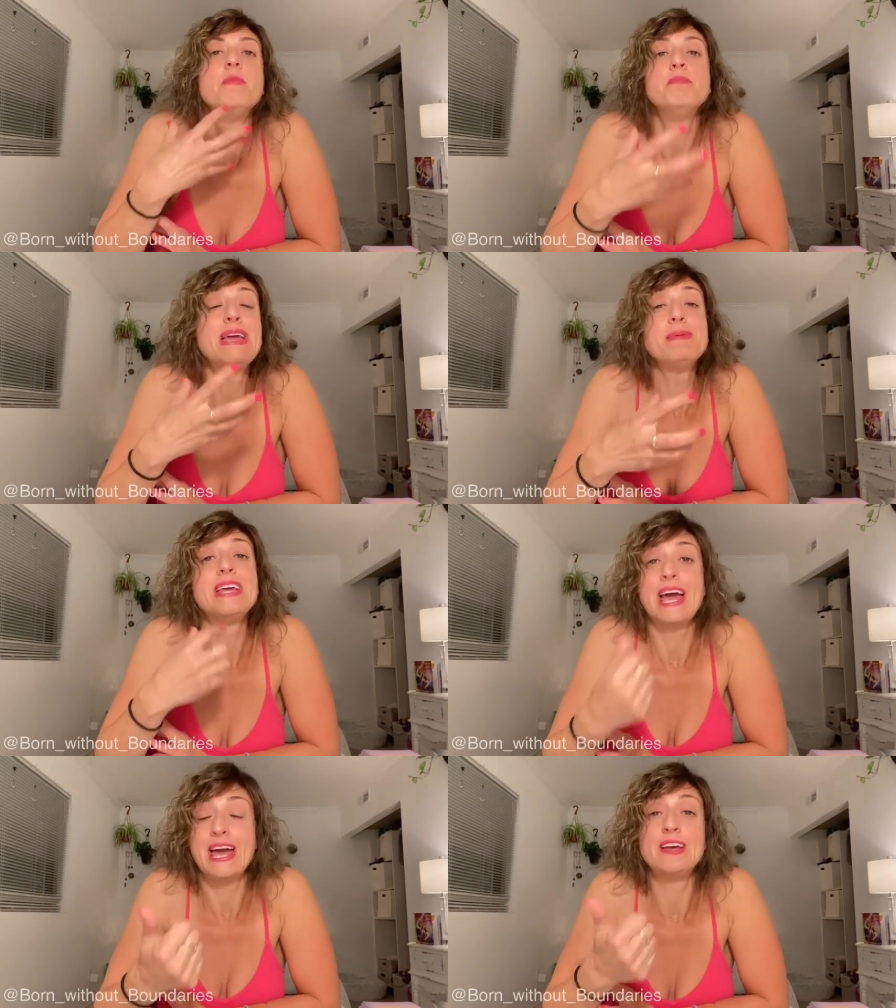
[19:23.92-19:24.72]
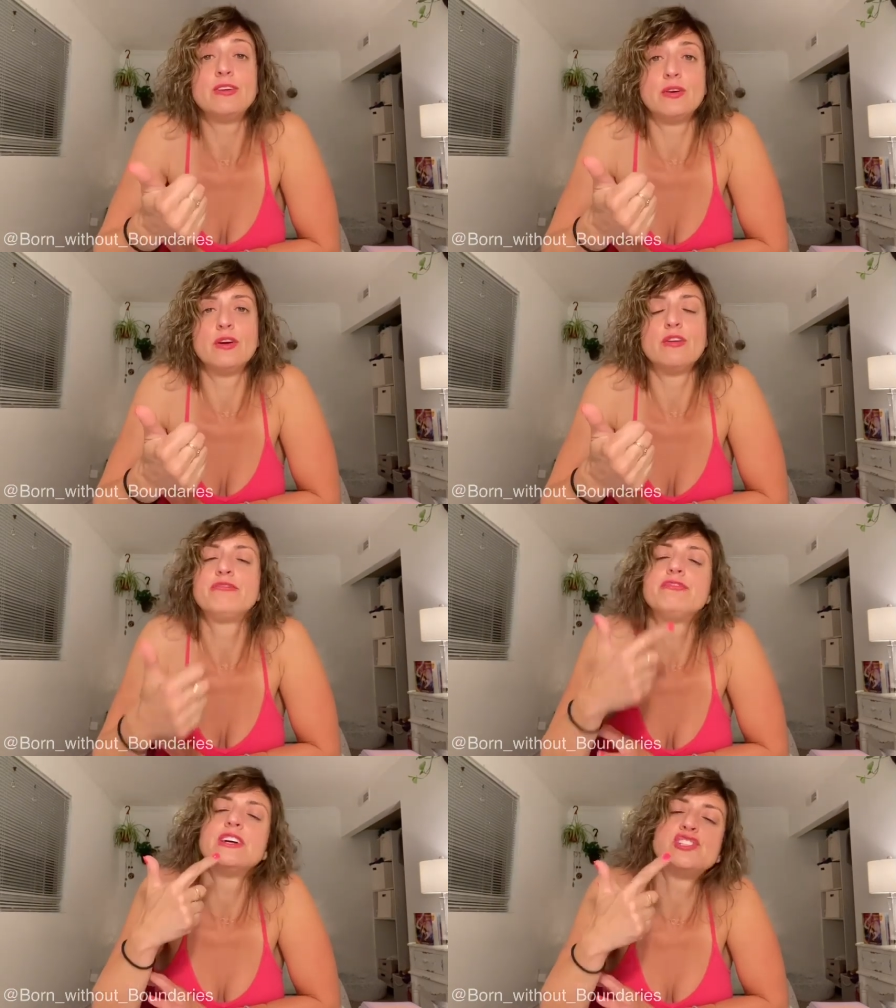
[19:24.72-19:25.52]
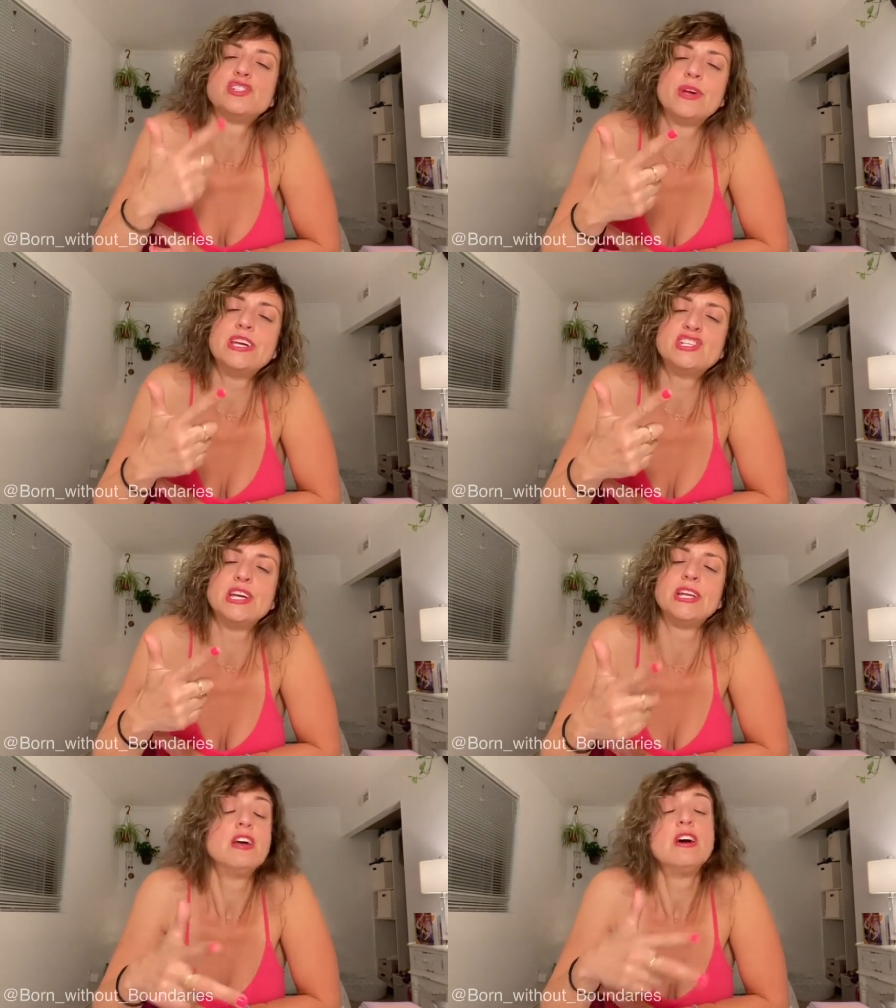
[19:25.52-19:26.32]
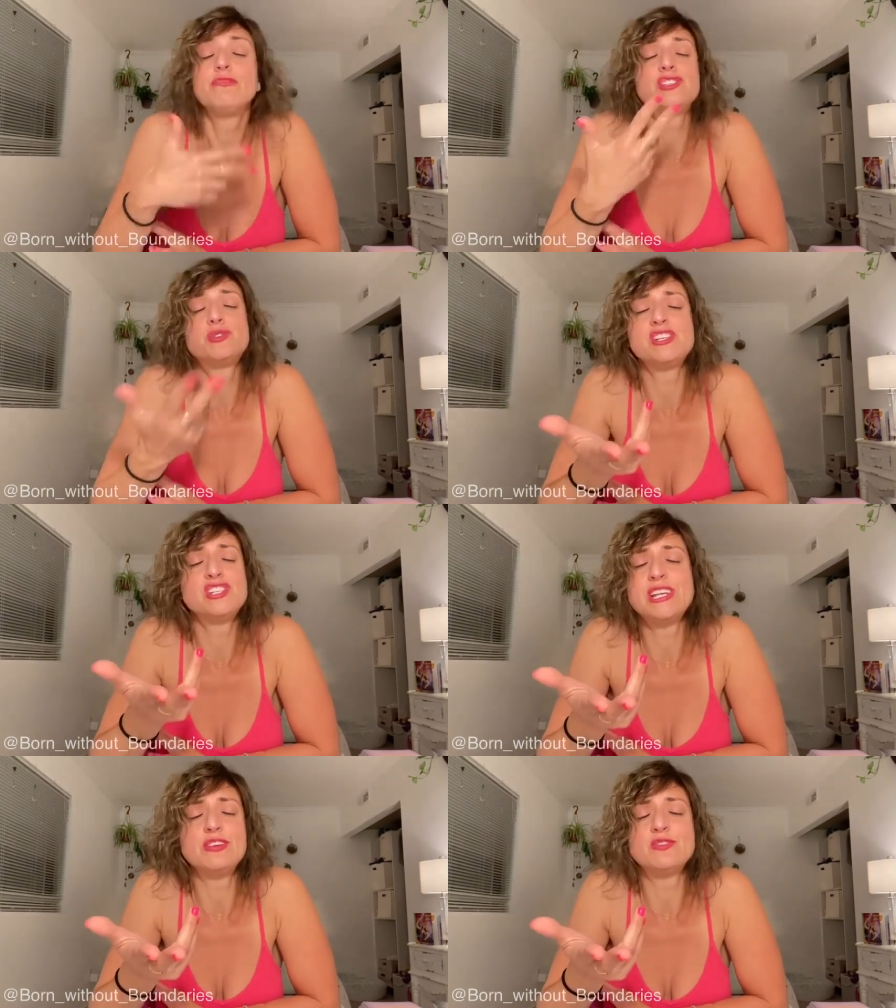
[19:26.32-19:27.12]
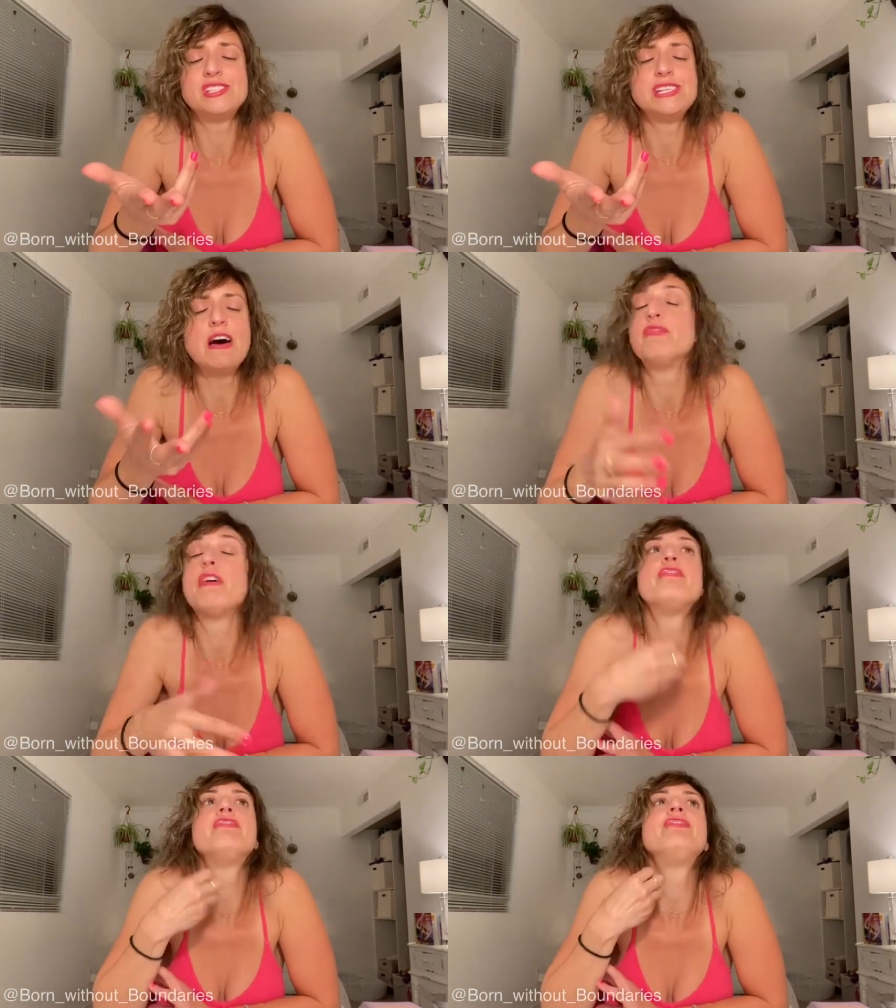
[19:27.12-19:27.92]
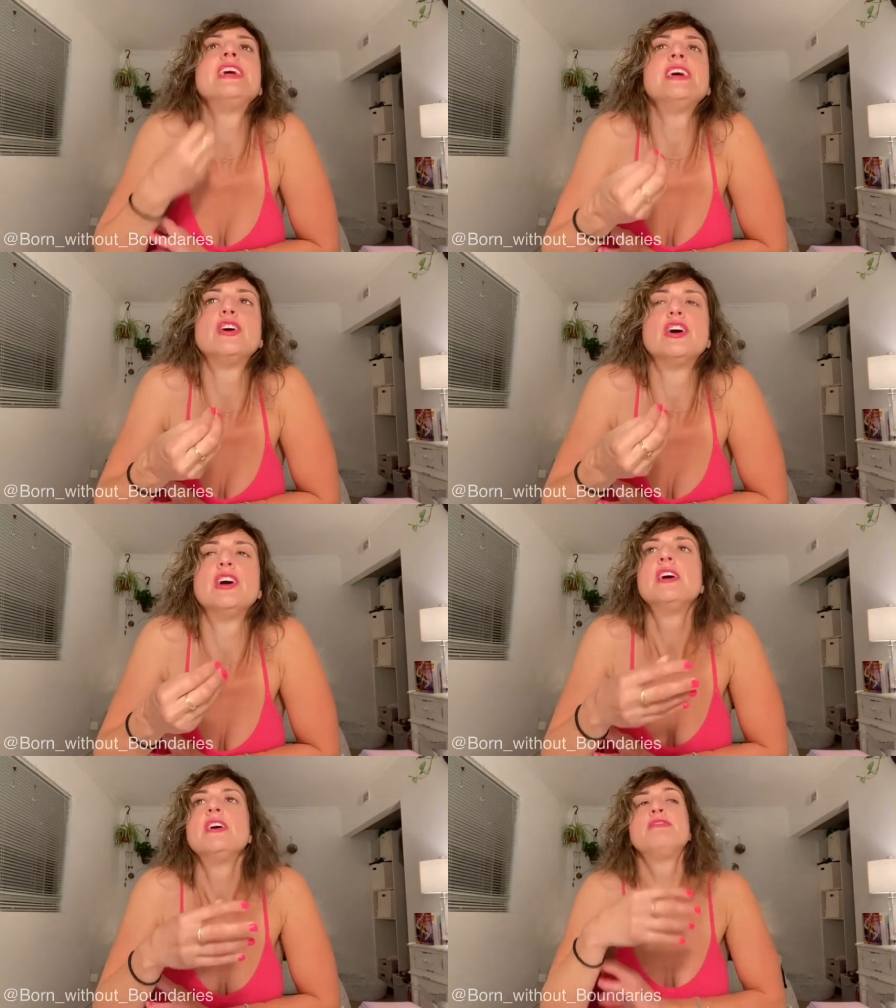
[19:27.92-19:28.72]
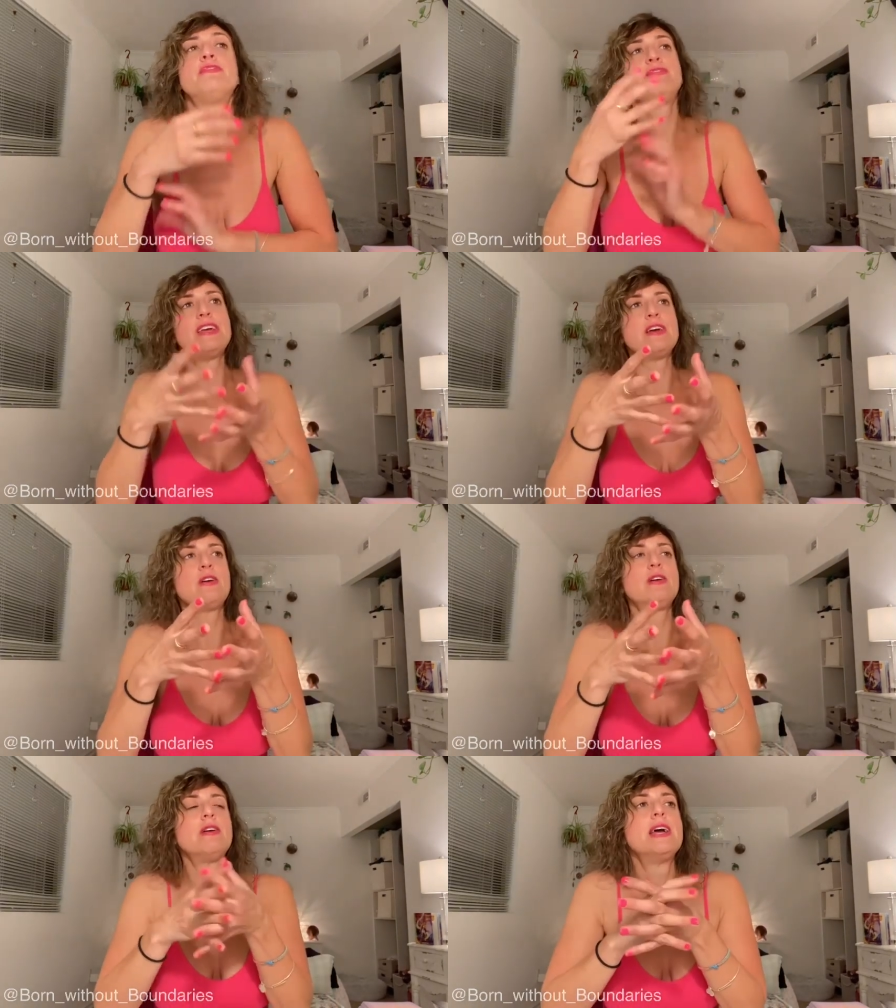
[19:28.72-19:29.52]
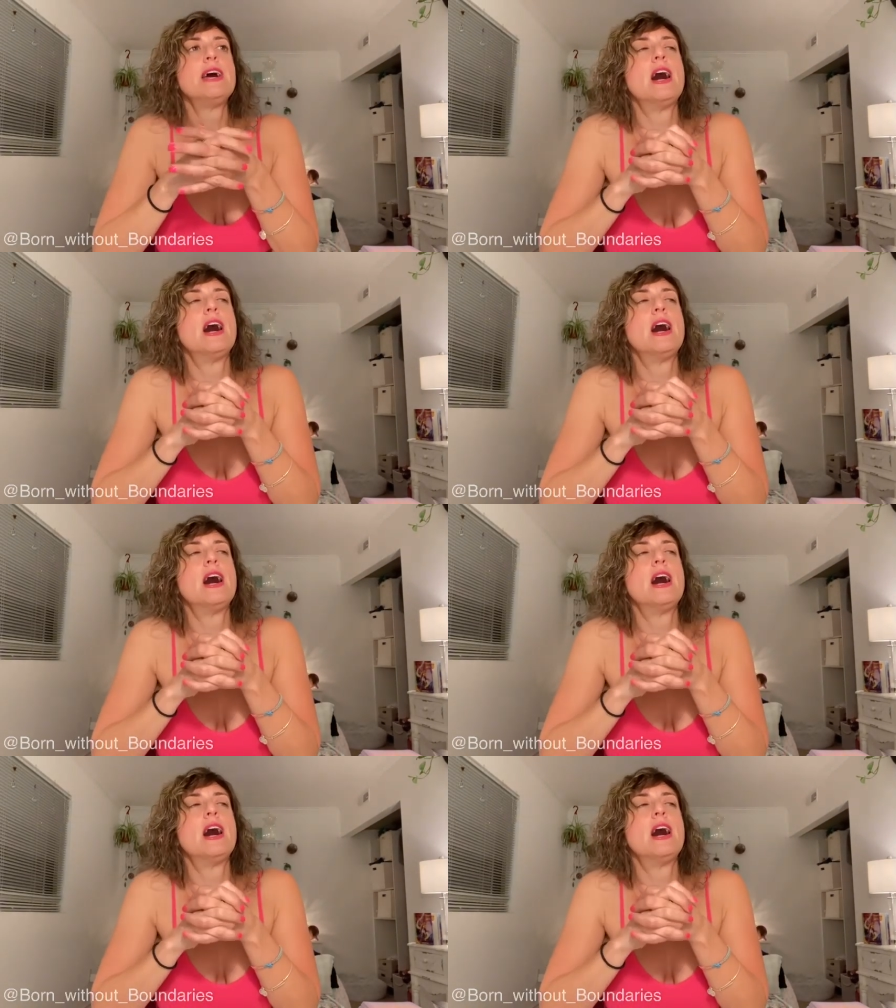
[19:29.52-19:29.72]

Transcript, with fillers: Maybe anger, frustration, frustration at yourself, fear, fear.